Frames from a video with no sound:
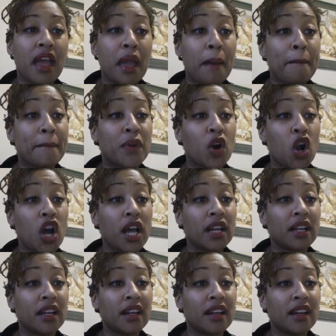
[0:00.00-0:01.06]
and
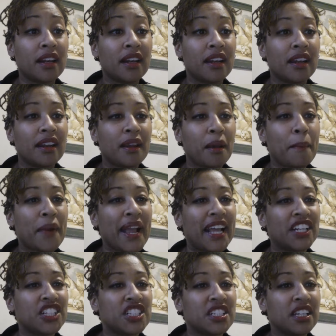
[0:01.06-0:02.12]
brawn,
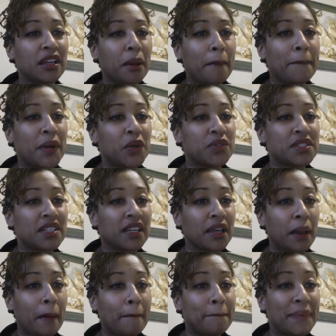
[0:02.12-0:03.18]
brandishing,
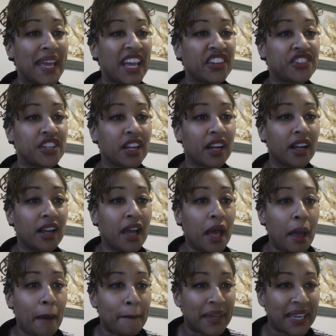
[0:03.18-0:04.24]
boasting, banter,
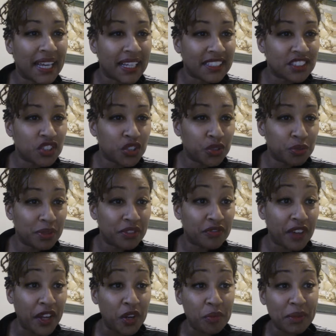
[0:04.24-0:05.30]
because you
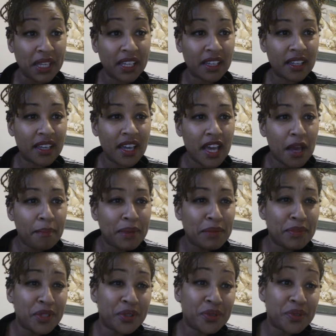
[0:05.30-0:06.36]
befuddle me.
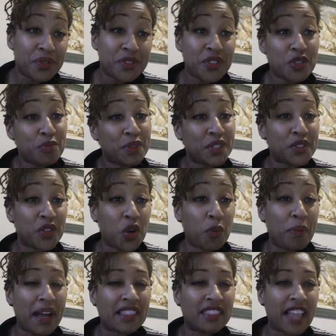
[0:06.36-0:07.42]
Bemused, you
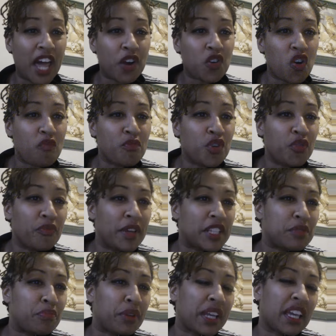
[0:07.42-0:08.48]
bestow bilateral
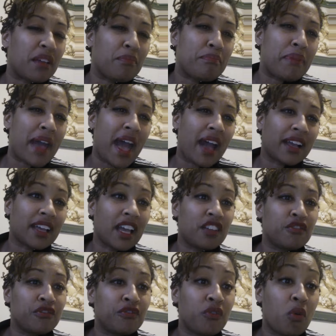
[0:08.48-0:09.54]
movements, bringing back
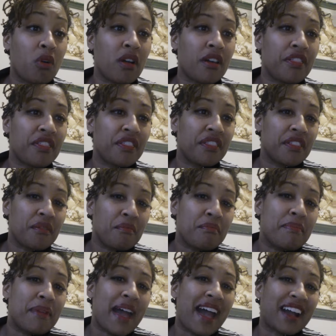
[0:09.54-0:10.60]
and forth,
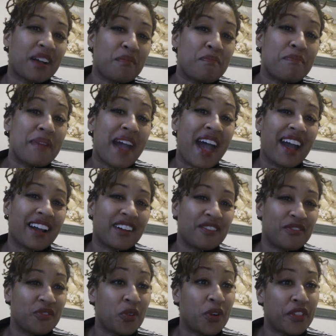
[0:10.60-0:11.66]
back, back,
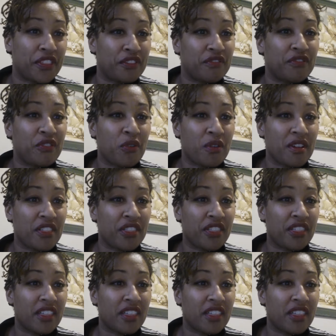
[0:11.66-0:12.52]
forth and forth,